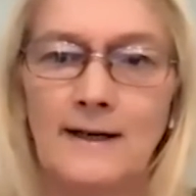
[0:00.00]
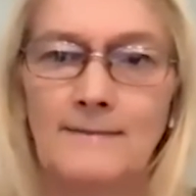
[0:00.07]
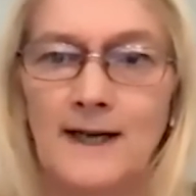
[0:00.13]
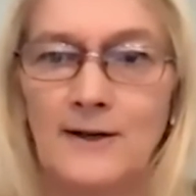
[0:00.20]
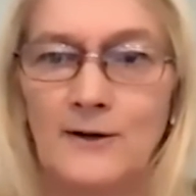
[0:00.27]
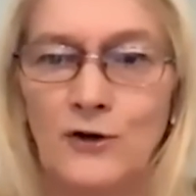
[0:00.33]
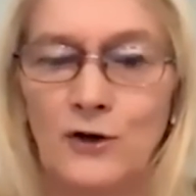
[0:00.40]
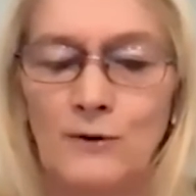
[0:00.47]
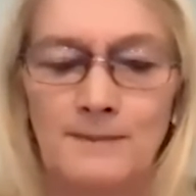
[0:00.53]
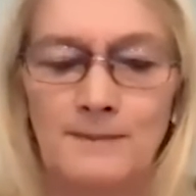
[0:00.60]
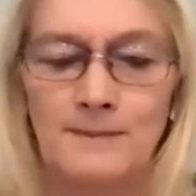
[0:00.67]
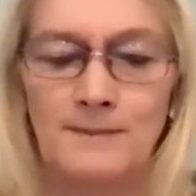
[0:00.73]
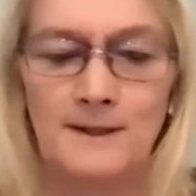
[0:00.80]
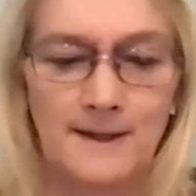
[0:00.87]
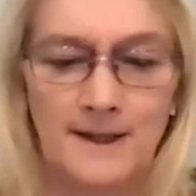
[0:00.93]
It
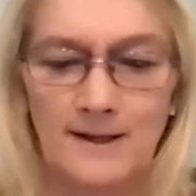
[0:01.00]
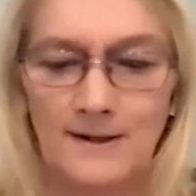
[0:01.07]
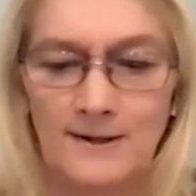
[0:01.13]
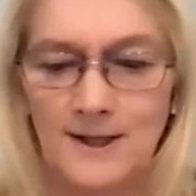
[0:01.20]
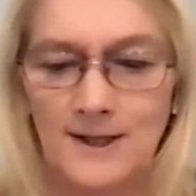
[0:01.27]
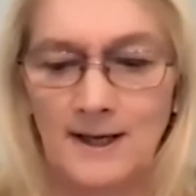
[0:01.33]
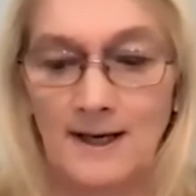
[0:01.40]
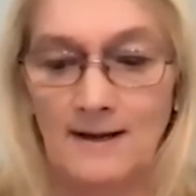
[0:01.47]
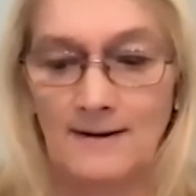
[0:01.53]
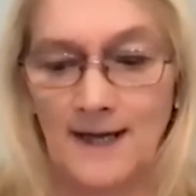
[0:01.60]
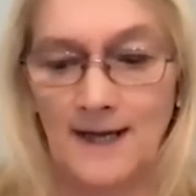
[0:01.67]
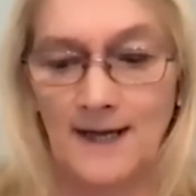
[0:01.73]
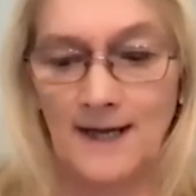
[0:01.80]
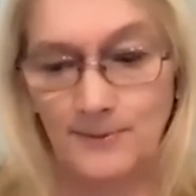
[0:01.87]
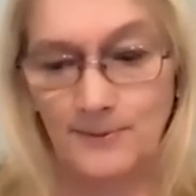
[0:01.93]
could be because
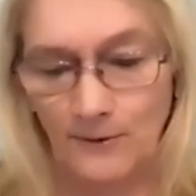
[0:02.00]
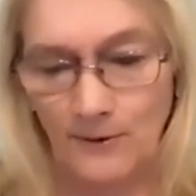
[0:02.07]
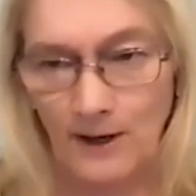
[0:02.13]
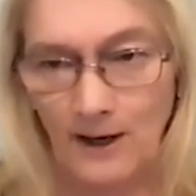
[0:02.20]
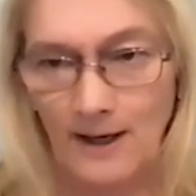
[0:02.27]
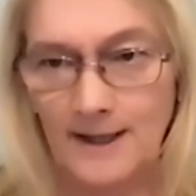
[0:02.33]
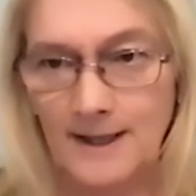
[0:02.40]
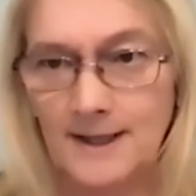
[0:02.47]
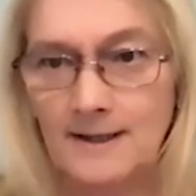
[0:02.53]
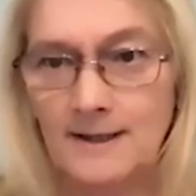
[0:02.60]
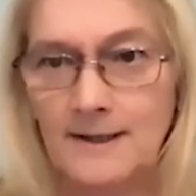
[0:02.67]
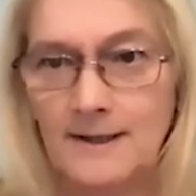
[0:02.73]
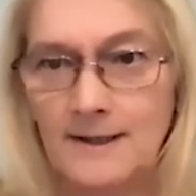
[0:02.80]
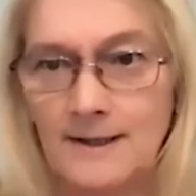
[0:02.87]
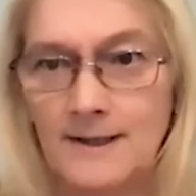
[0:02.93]
that's what your client
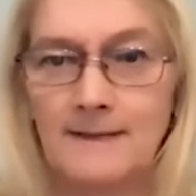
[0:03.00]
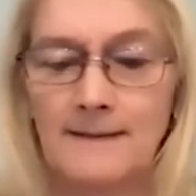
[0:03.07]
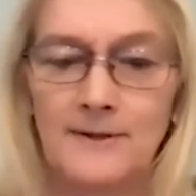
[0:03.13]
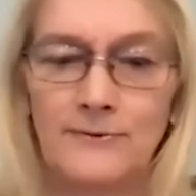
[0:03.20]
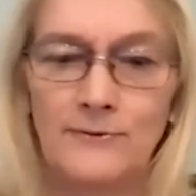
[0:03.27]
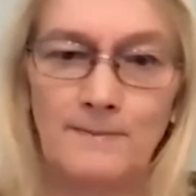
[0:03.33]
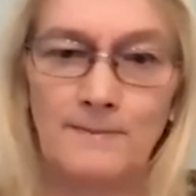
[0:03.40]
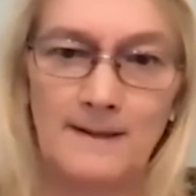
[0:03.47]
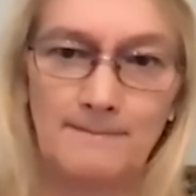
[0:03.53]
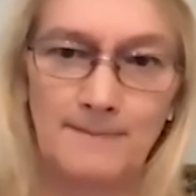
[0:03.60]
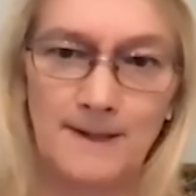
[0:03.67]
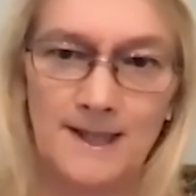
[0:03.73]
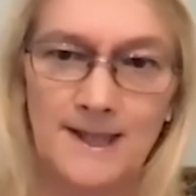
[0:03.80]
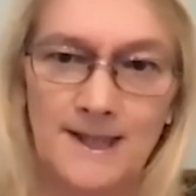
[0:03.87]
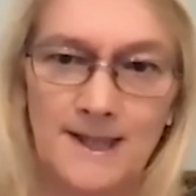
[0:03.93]
does, maybe
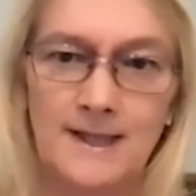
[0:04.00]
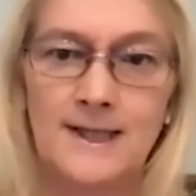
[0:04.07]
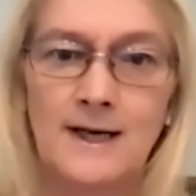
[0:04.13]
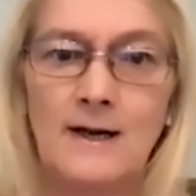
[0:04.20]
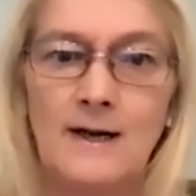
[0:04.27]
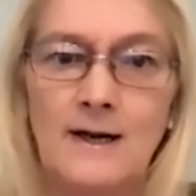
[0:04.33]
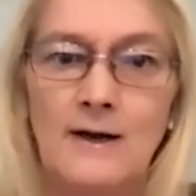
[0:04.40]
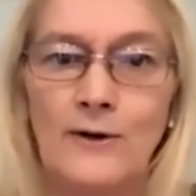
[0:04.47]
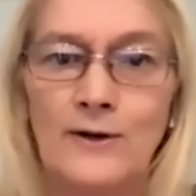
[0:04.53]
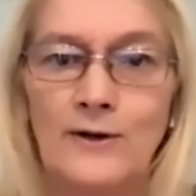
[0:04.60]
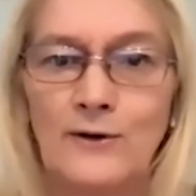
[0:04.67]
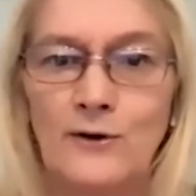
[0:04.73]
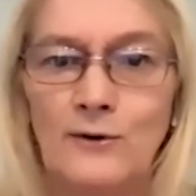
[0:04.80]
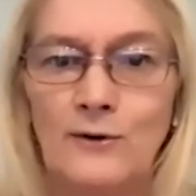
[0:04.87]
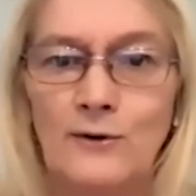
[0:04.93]
repeat business,
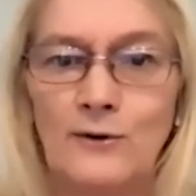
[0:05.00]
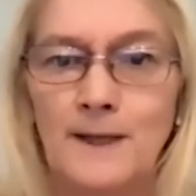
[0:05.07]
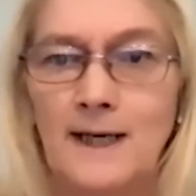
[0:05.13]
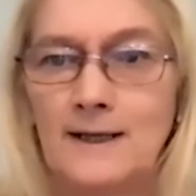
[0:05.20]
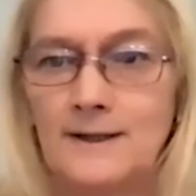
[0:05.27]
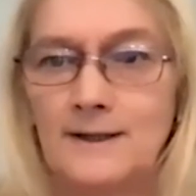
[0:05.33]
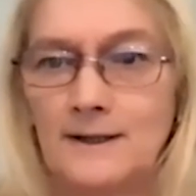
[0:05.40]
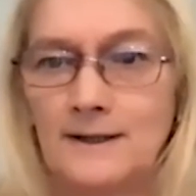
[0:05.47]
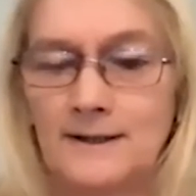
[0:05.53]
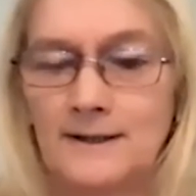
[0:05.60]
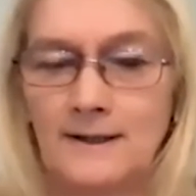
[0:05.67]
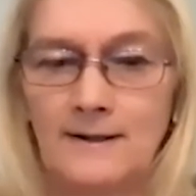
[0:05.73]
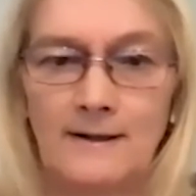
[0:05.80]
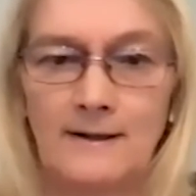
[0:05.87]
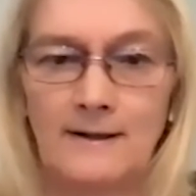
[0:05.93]
or it could be that
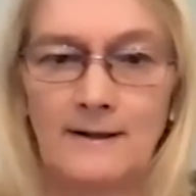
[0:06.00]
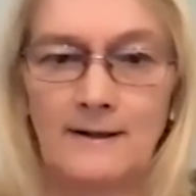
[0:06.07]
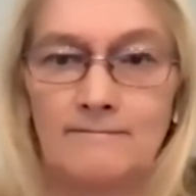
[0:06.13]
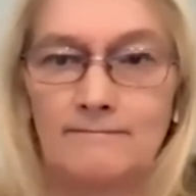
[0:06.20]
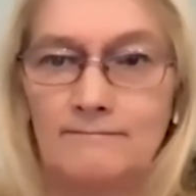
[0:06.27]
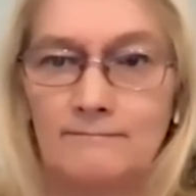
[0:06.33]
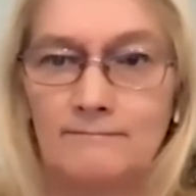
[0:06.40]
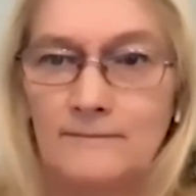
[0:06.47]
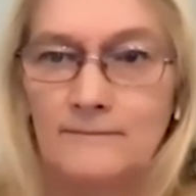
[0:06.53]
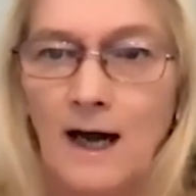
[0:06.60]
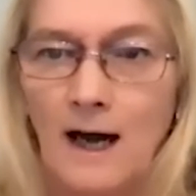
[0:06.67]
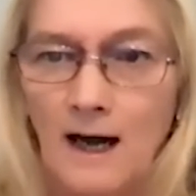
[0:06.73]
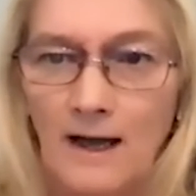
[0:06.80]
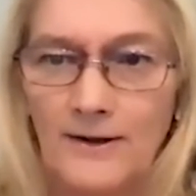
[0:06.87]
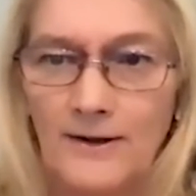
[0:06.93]
there are
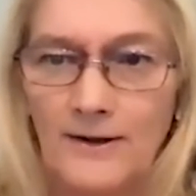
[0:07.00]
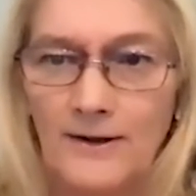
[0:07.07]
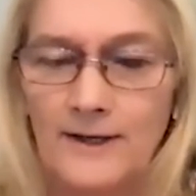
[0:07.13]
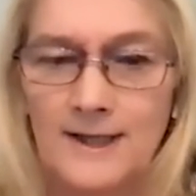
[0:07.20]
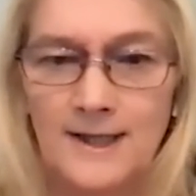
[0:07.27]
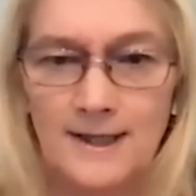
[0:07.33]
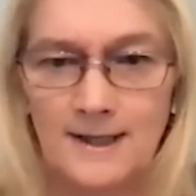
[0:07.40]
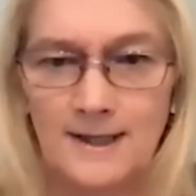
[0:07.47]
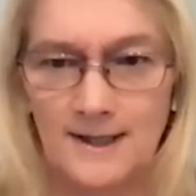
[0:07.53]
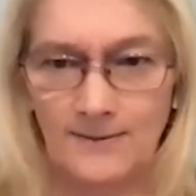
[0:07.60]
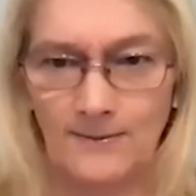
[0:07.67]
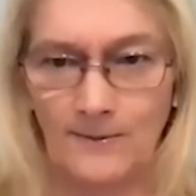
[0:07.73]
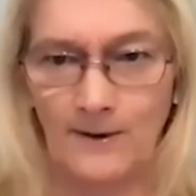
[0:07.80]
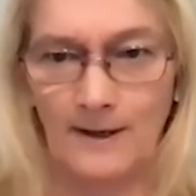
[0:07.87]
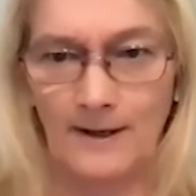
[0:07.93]
other
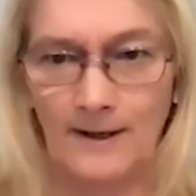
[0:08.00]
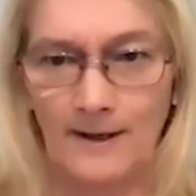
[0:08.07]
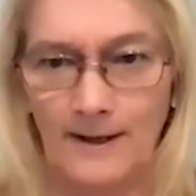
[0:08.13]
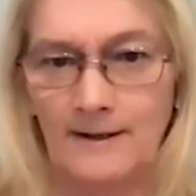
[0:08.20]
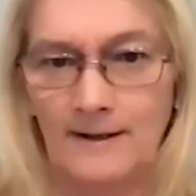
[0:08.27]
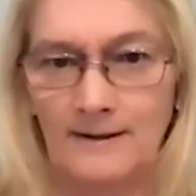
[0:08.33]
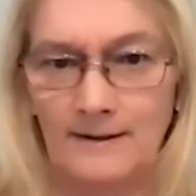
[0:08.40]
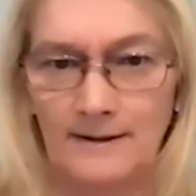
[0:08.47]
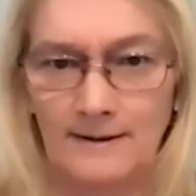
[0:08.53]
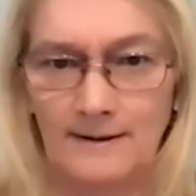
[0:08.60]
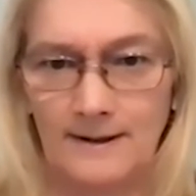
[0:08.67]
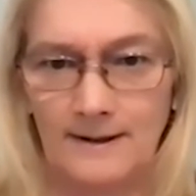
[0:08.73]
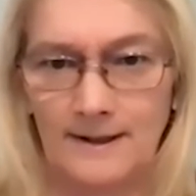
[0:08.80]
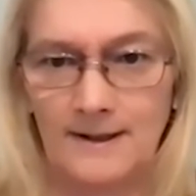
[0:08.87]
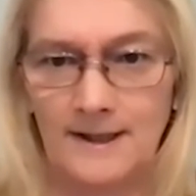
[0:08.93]
reasons why
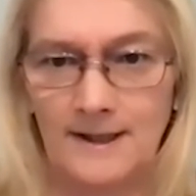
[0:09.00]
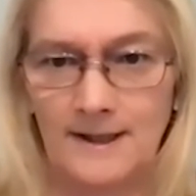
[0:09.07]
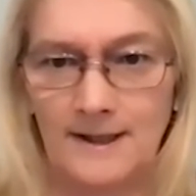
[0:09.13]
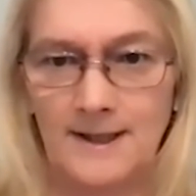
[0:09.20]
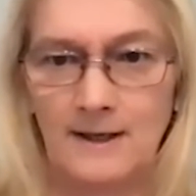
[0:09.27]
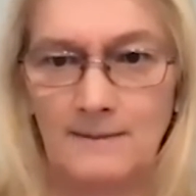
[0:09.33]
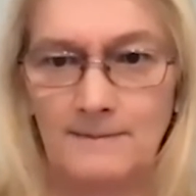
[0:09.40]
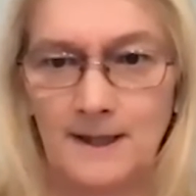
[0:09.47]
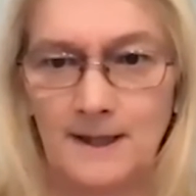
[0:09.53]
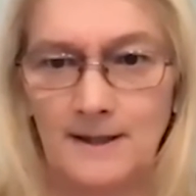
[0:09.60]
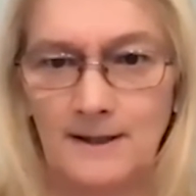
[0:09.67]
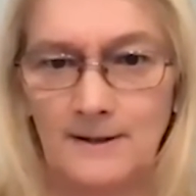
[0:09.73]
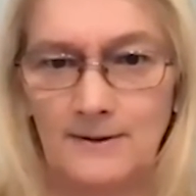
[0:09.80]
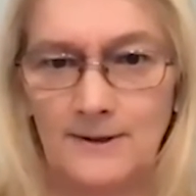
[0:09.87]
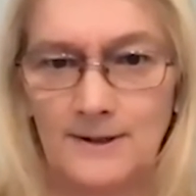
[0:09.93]
this is going to
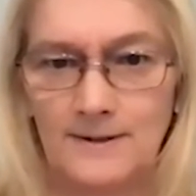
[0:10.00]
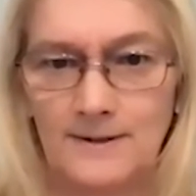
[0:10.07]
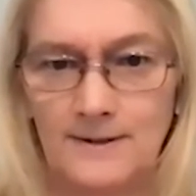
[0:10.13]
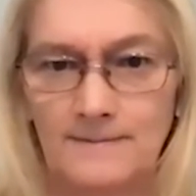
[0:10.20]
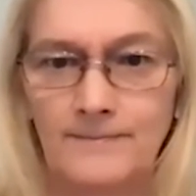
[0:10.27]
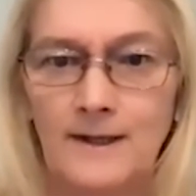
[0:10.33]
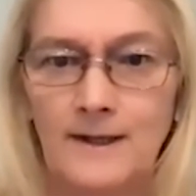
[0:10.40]
be used.